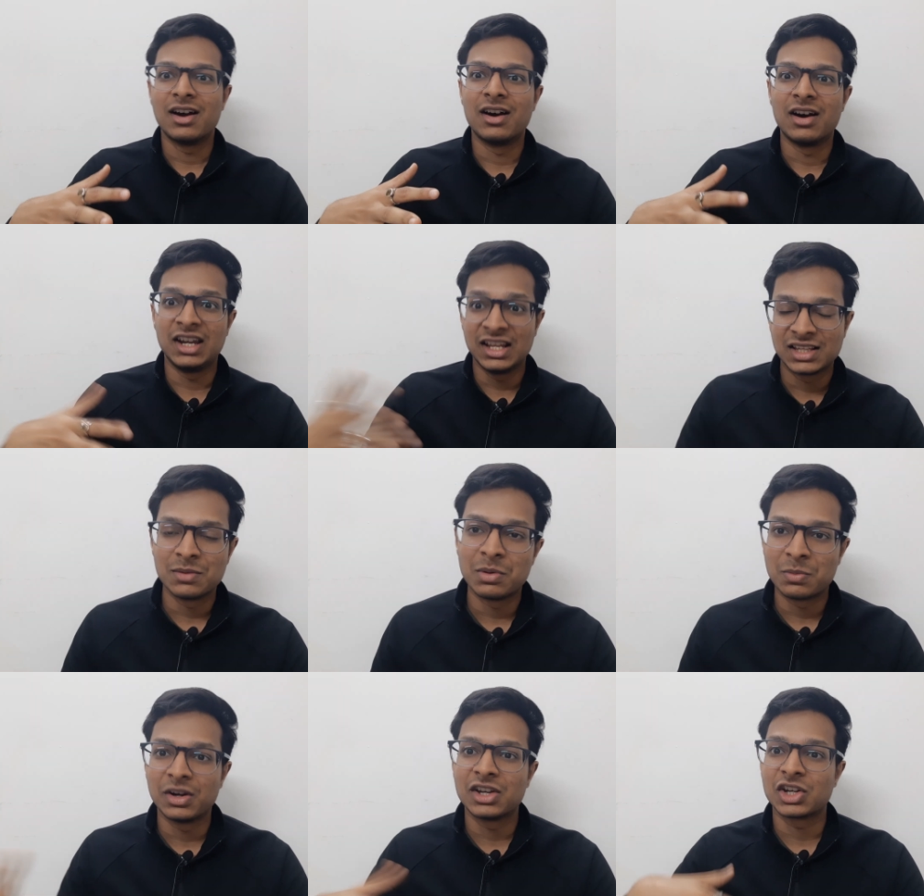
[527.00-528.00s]
DSA
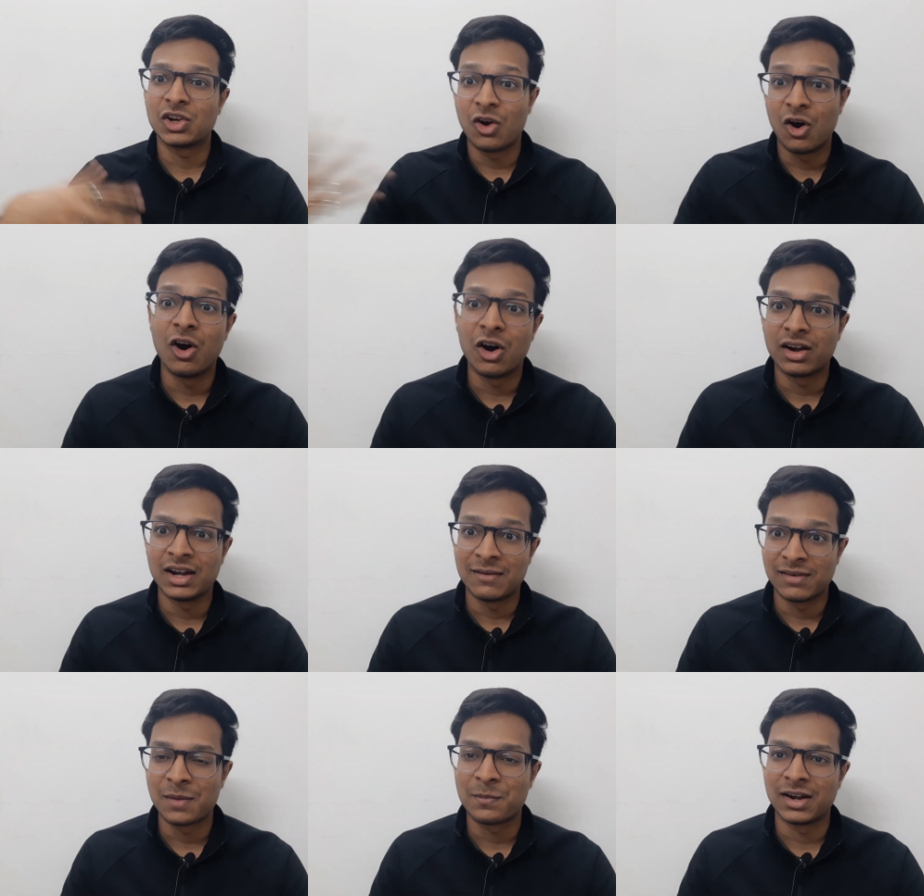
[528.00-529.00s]
preparation or
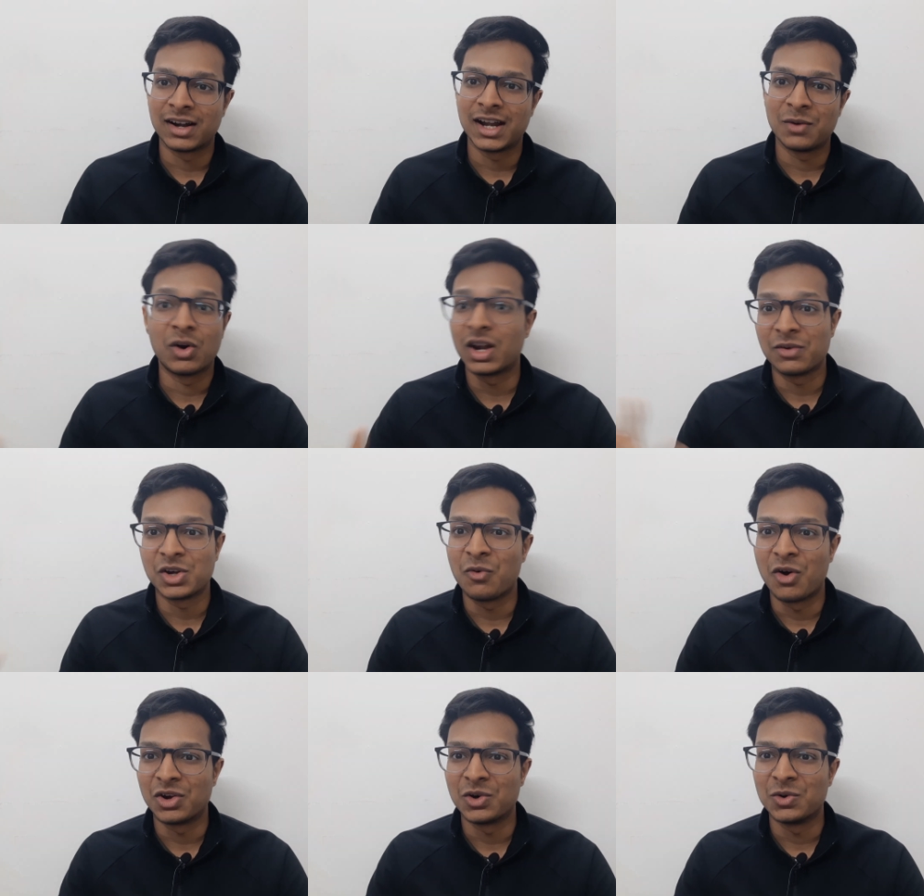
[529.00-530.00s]
development, right? Whatever you
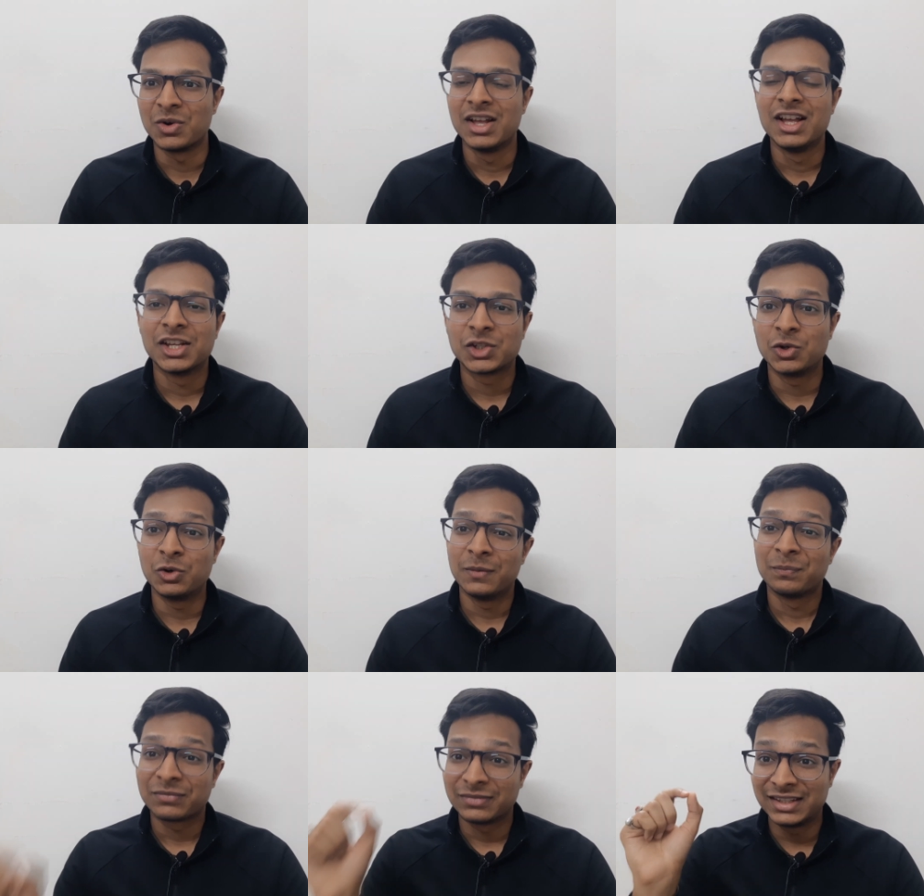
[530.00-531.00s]
want to do.
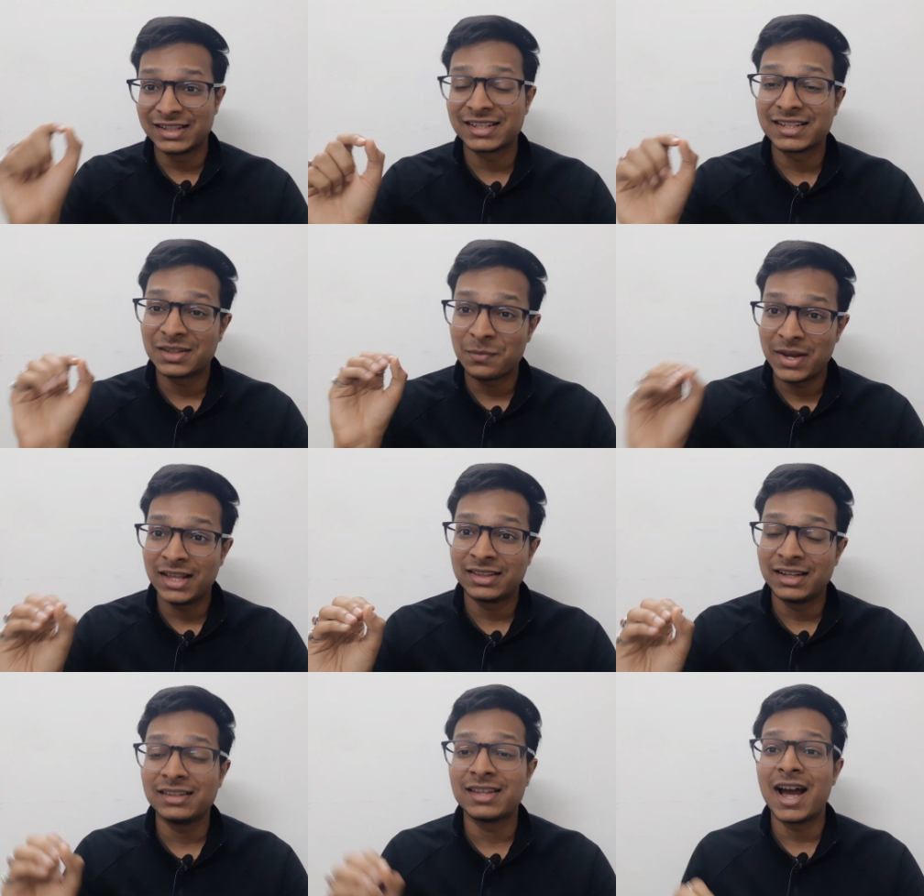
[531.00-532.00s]
So this is the main
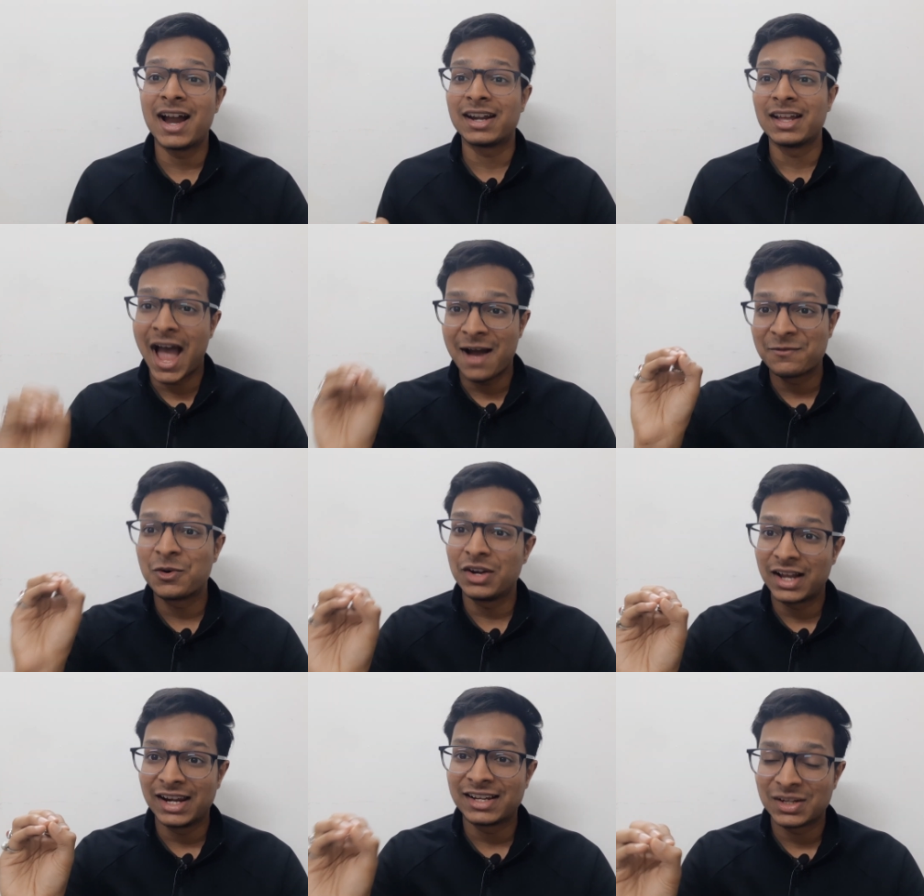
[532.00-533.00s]
thing, that have
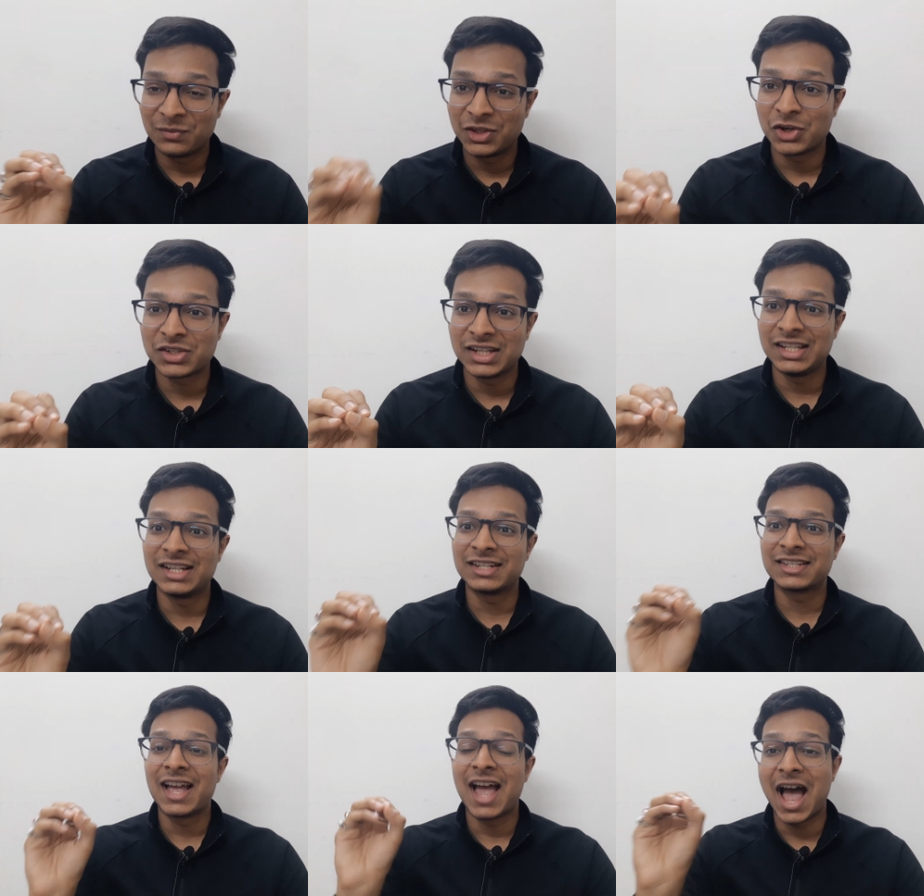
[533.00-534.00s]
good connection with your
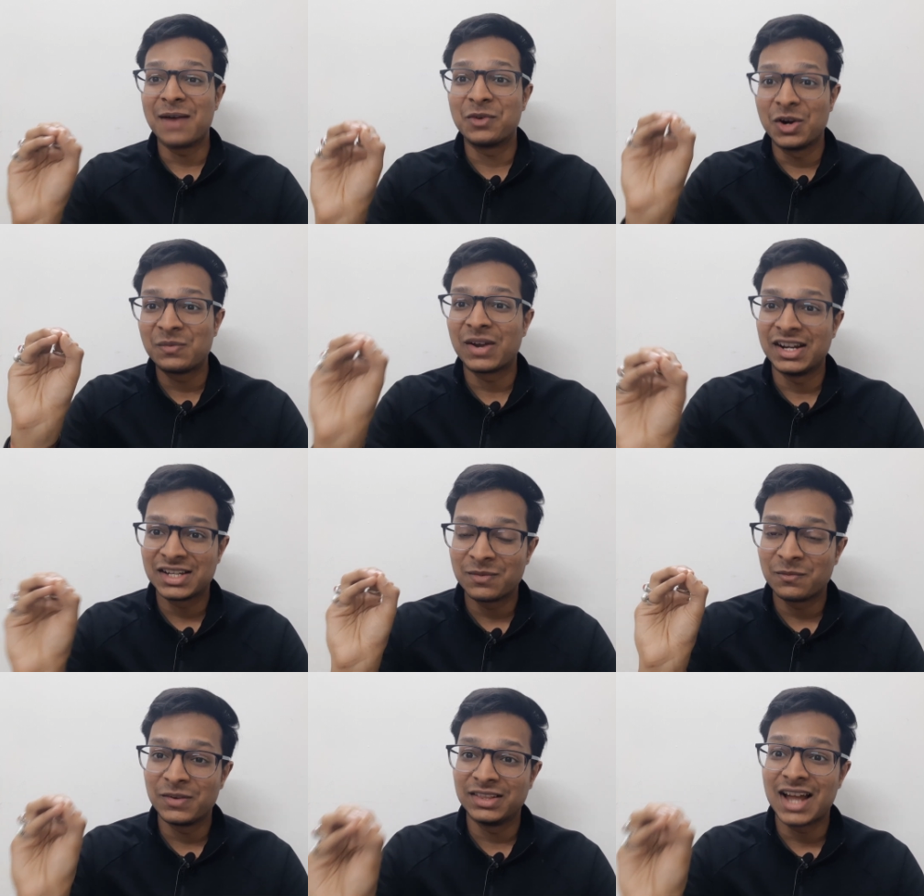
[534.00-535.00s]
seniors, have good
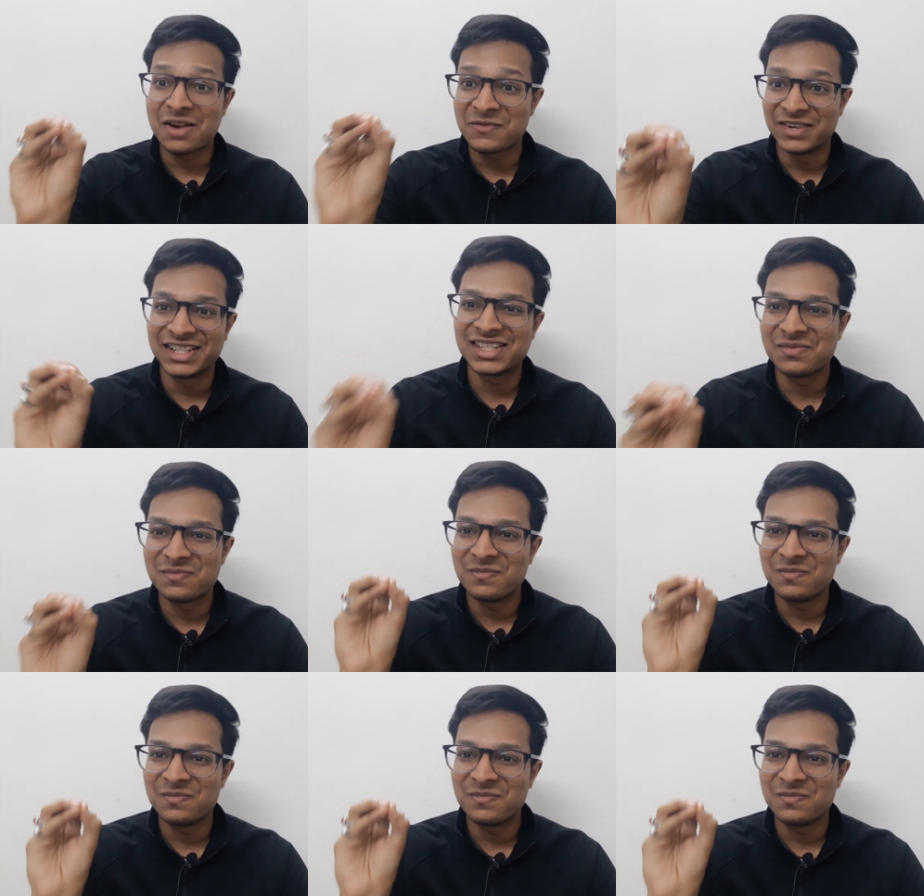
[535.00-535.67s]
friendship with that first